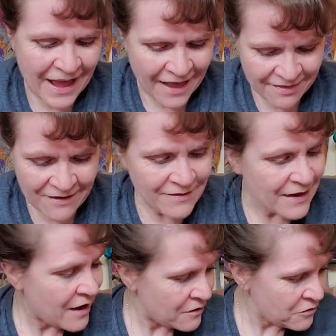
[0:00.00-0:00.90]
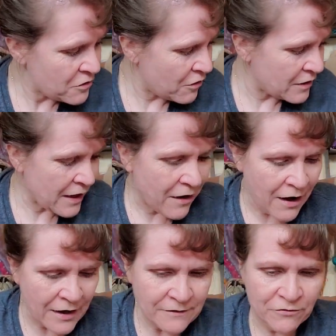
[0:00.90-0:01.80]
And then the other yarn I
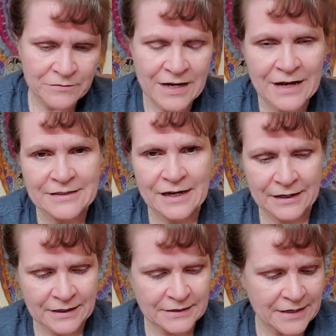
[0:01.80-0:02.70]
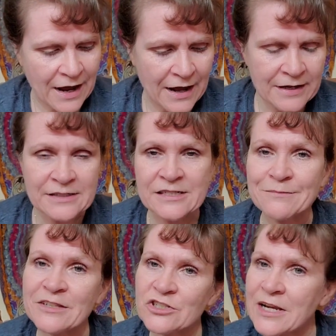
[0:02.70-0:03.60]
got from Dye Diana Dye is
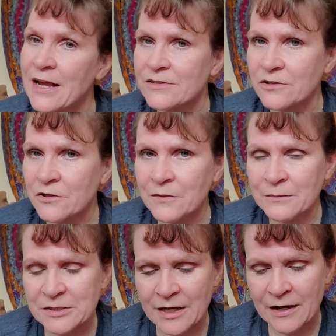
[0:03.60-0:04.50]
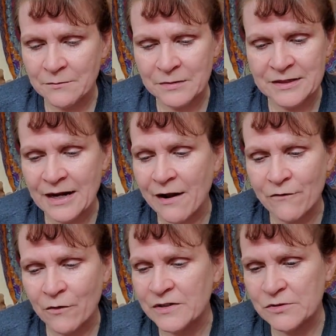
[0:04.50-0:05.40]
something she has on her website, but that I've
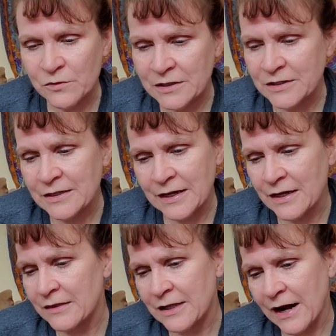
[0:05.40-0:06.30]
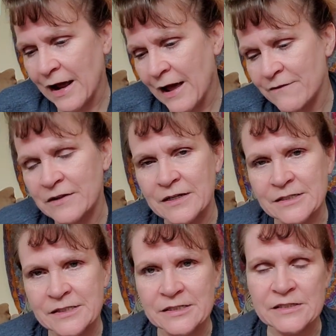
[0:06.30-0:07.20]
always wanted to get that I haven't, is
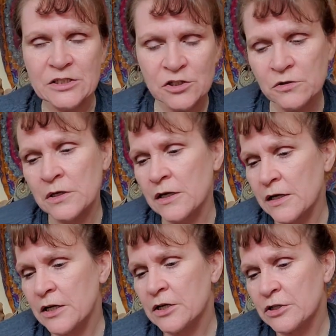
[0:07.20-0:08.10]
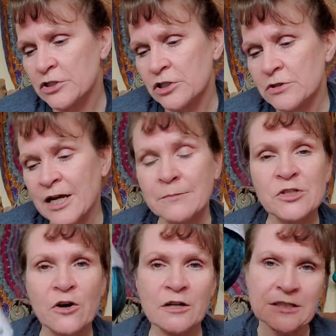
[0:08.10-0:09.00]
this two, two times
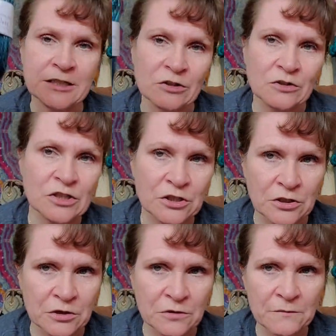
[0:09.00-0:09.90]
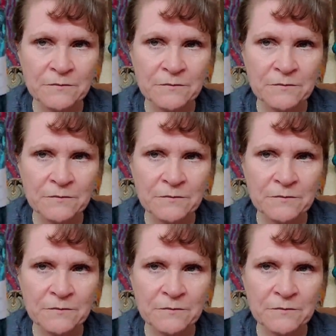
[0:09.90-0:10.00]
R teal two.